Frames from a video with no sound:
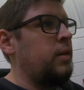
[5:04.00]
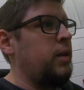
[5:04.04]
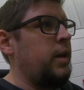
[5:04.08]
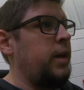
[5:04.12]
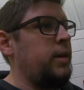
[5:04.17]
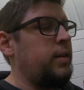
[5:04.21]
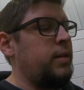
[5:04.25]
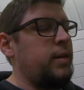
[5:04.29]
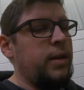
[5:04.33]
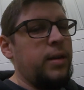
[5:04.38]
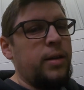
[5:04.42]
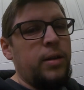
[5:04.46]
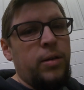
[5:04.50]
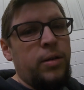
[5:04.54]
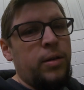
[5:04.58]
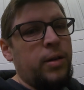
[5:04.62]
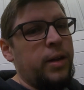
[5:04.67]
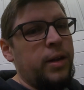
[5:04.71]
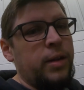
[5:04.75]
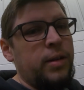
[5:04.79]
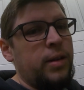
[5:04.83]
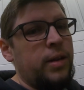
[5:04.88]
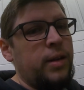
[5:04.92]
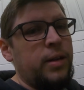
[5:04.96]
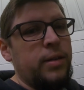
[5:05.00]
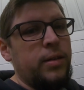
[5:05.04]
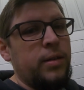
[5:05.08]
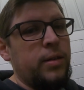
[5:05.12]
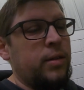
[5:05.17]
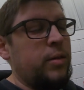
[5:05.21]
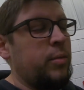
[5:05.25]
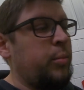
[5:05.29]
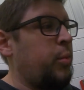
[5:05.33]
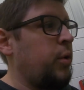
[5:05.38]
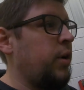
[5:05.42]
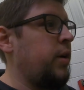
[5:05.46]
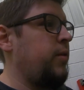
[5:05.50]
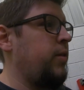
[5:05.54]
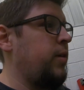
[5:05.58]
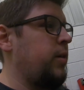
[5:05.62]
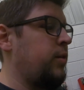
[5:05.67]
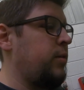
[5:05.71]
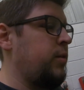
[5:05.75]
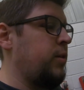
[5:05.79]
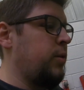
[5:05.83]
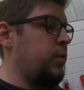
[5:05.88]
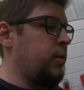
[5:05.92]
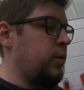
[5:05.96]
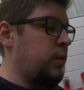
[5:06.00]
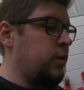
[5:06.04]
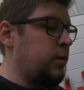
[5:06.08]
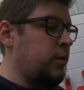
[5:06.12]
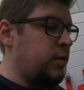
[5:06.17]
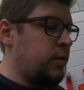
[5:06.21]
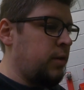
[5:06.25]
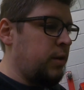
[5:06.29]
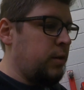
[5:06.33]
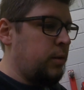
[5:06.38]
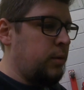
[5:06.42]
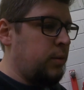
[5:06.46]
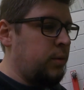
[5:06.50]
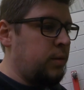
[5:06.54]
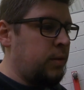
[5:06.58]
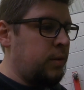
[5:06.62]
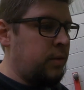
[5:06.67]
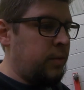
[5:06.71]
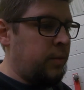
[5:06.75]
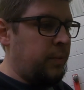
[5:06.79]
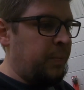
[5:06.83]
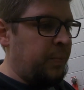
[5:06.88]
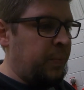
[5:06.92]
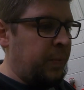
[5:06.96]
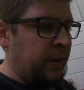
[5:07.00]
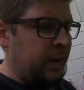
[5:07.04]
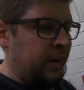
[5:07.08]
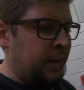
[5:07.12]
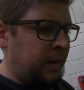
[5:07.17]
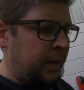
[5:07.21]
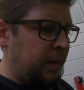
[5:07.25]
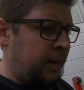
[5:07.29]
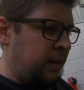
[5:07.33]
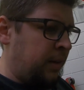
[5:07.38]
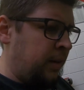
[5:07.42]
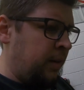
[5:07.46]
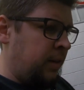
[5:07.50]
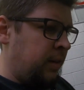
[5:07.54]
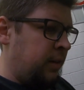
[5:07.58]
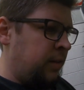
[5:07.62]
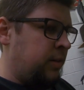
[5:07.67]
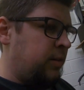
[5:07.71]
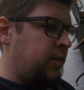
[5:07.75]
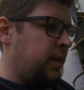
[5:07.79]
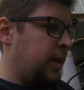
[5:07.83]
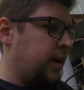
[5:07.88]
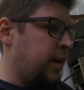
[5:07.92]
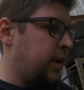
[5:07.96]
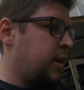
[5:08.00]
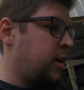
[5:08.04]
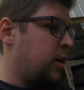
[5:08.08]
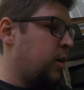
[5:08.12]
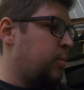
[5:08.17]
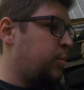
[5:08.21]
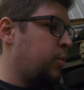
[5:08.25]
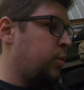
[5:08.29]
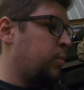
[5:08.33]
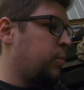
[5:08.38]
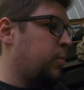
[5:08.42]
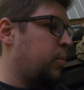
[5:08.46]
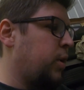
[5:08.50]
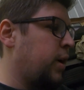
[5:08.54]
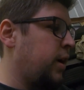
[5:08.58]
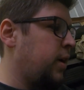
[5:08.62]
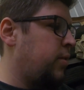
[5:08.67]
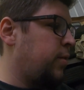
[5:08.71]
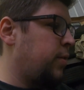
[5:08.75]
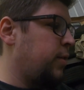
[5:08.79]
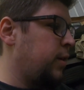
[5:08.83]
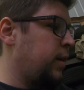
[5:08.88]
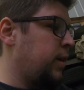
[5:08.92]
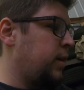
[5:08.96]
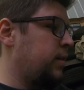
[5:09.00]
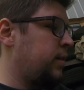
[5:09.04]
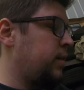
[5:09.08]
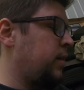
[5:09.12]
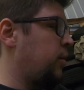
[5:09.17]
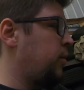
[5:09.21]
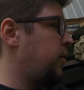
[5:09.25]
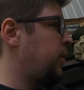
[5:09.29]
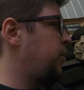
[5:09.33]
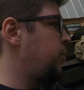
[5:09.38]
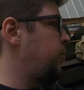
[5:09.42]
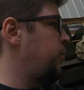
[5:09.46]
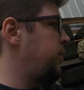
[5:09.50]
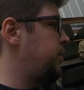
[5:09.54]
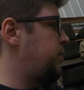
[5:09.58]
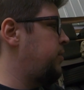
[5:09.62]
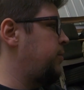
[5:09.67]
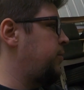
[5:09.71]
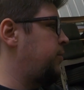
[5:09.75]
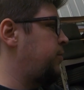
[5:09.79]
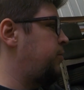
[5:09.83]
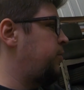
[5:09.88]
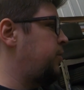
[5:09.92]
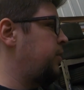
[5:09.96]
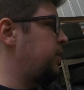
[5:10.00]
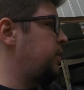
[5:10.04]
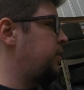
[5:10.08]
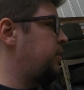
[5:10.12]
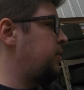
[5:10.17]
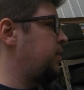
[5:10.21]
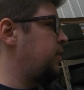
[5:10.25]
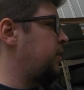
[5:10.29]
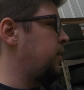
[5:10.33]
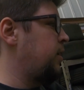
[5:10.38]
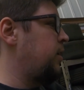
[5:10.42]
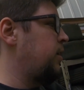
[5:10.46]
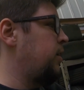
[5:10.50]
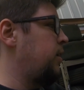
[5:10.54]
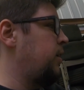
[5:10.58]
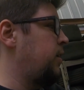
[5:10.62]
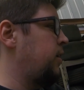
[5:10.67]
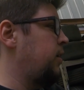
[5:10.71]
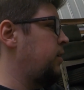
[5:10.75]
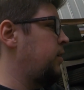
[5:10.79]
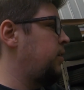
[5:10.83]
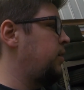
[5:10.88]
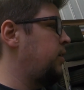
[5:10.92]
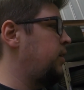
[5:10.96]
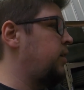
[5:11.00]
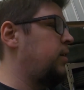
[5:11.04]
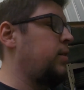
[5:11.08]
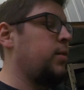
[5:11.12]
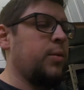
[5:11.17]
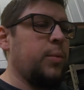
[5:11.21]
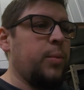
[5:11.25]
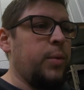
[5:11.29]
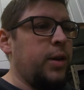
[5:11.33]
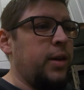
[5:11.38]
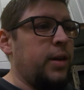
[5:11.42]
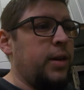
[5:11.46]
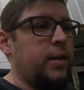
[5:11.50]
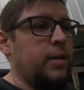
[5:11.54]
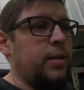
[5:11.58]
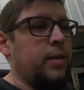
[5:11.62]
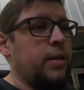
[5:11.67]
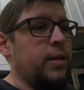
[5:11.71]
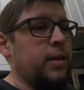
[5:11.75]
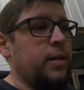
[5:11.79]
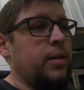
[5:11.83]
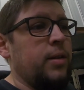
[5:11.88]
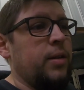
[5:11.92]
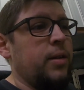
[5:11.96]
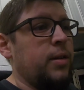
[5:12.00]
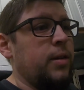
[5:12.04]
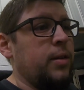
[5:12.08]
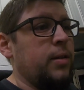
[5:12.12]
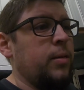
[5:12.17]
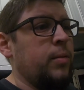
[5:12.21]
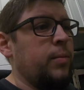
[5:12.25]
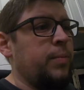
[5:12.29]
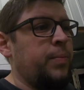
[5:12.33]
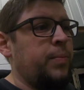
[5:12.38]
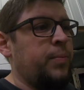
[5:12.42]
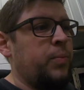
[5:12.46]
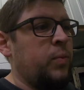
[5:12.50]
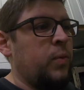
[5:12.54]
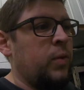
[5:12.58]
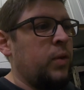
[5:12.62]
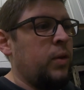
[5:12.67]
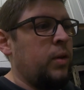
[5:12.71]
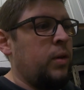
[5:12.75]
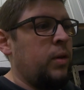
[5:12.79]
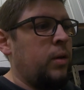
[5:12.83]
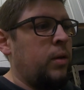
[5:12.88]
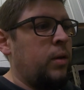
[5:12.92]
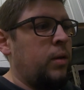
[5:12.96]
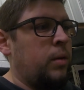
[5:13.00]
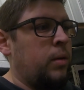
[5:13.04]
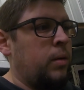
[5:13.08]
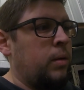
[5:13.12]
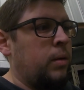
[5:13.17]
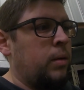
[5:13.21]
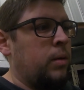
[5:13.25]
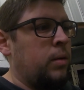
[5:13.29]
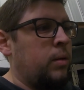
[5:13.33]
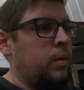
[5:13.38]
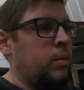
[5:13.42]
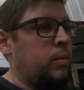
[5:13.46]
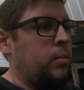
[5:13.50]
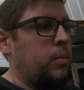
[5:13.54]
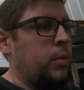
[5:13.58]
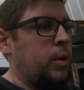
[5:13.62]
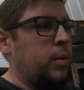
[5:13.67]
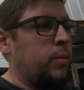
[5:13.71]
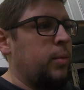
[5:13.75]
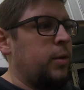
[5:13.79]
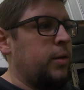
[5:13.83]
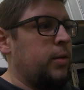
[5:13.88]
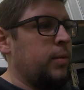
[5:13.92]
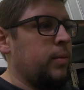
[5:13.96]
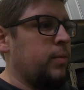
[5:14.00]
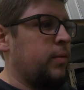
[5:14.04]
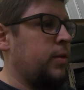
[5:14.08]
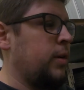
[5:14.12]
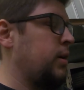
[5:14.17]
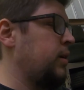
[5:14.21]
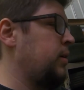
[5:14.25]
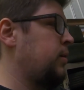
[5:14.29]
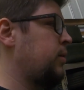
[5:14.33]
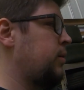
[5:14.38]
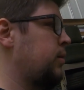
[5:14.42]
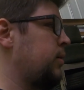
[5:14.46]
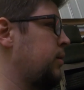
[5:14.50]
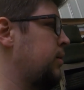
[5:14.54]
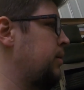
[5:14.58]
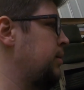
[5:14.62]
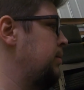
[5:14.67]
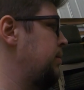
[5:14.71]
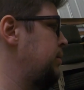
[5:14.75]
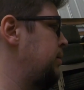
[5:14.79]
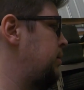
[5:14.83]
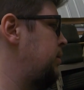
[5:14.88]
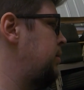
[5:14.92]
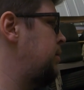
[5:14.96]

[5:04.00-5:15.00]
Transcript: 18 or 19 since the previous owner. So just had a couple brake fittings that were giving me some fits that needed some heat, and maybe some vice grip.